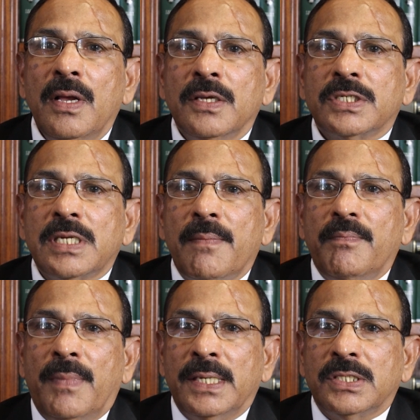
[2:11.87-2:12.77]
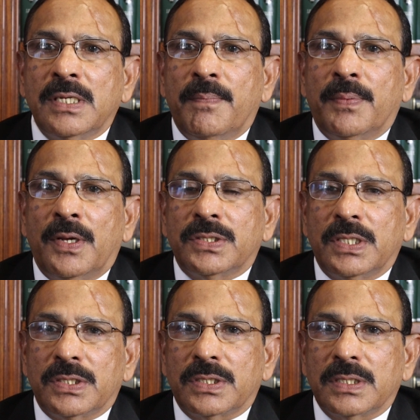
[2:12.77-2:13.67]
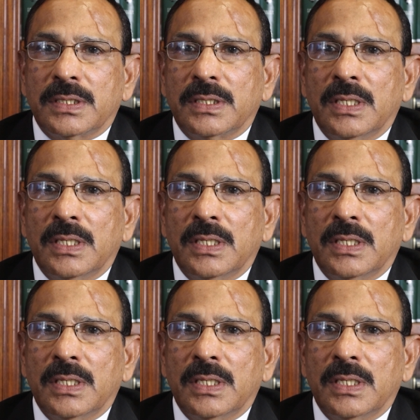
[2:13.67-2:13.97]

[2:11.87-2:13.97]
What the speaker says: step-by-step process.